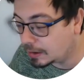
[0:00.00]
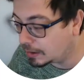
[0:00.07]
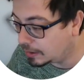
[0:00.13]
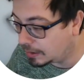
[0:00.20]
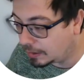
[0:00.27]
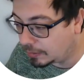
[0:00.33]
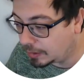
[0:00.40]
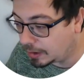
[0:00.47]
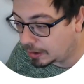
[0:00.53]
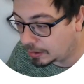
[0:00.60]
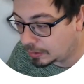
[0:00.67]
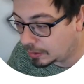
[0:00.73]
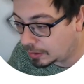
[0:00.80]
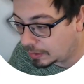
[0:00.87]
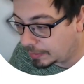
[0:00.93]
I will not
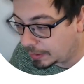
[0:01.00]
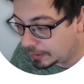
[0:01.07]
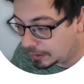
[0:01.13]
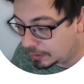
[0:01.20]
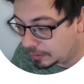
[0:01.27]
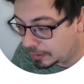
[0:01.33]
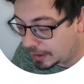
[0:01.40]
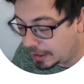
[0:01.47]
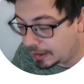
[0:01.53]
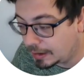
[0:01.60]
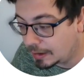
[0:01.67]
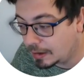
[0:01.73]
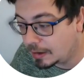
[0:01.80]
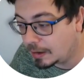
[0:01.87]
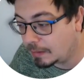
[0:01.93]
talk about it today,
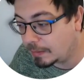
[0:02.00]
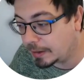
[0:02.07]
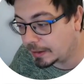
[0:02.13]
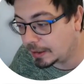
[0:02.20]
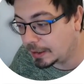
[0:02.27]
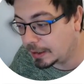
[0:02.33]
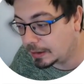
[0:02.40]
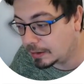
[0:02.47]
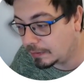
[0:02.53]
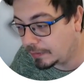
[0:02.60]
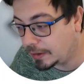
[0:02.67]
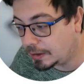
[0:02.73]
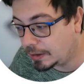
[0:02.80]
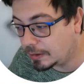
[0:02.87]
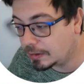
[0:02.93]
but in later
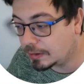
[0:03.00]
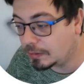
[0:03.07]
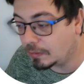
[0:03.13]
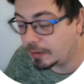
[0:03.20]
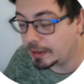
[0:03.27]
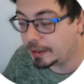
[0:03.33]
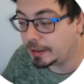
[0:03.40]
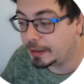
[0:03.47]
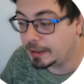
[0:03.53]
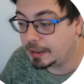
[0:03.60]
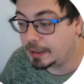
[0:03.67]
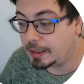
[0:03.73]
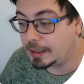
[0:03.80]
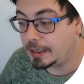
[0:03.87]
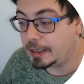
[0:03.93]
videos where
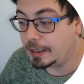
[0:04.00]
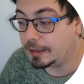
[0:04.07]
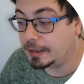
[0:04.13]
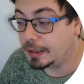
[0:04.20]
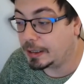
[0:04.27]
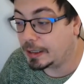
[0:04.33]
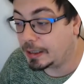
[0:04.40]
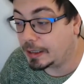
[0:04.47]
the